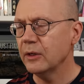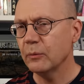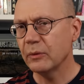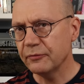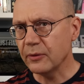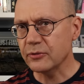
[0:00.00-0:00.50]

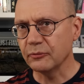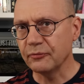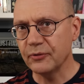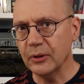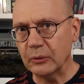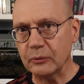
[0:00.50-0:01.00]
With fossil
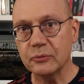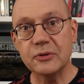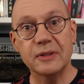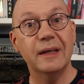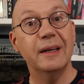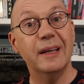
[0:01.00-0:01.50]

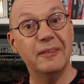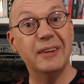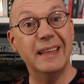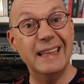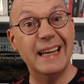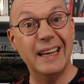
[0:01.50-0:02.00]
fuels, if
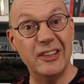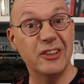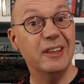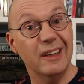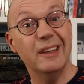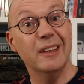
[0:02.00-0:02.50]
you need
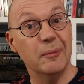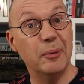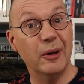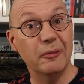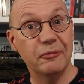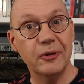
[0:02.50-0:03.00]
energy, you
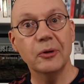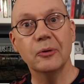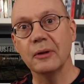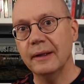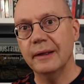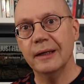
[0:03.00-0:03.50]
burn
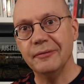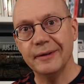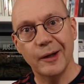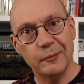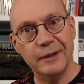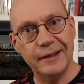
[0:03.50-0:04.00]
fuel, and if you
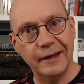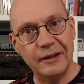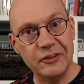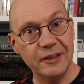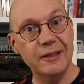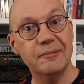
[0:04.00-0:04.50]
don't need
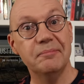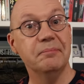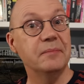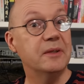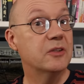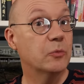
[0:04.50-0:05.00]
energy,
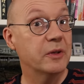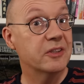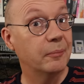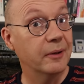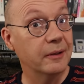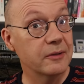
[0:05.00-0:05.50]
you switch
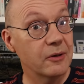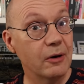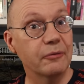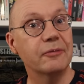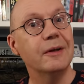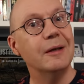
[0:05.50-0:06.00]
the burners
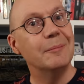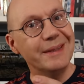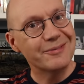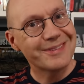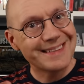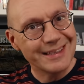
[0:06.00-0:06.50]
off.
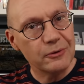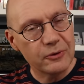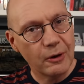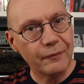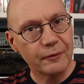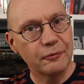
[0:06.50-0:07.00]
But you've still
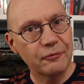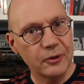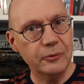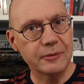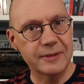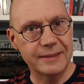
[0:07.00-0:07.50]
got the
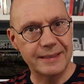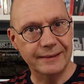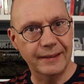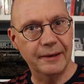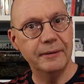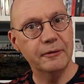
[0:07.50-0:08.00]
fuel
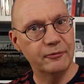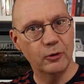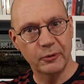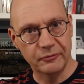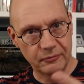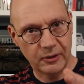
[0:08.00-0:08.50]
sitting there in the
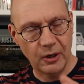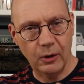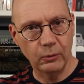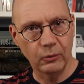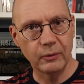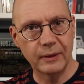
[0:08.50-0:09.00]
form of
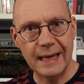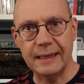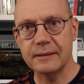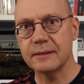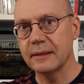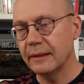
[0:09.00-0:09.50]
coal or
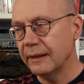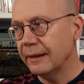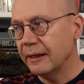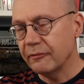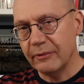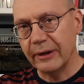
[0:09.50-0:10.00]
gas,
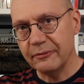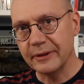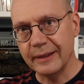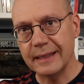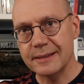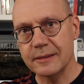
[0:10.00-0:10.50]
ready for
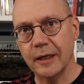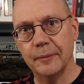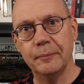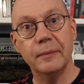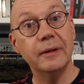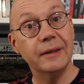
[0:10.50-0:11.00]
the next
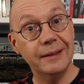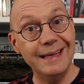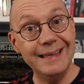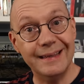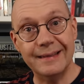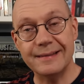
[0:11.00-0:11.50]
time you need